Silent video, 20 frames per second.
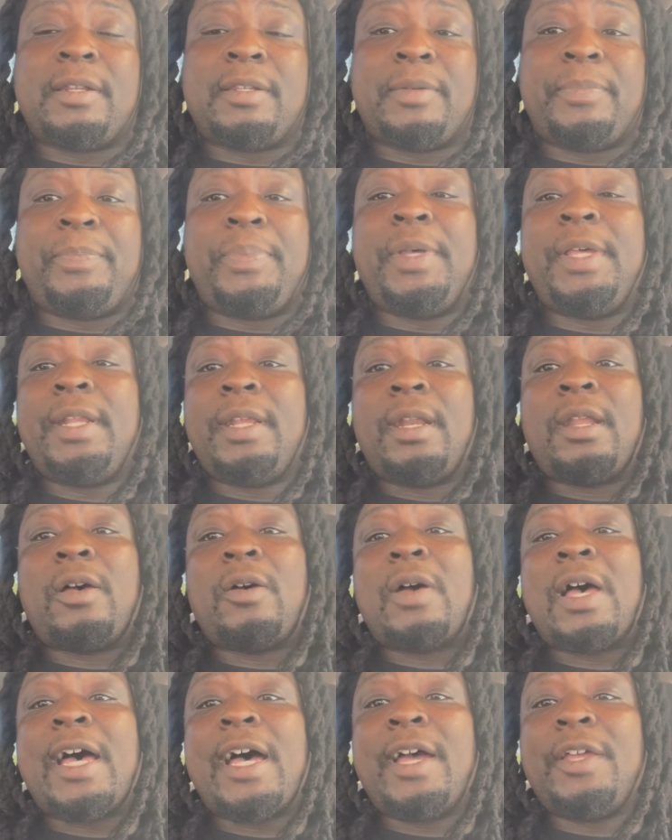depending
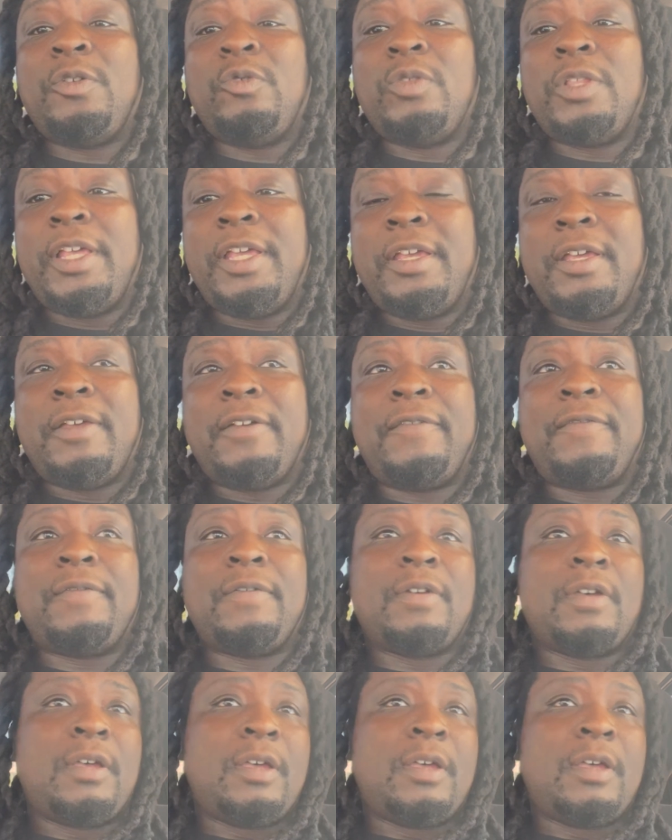on how you live.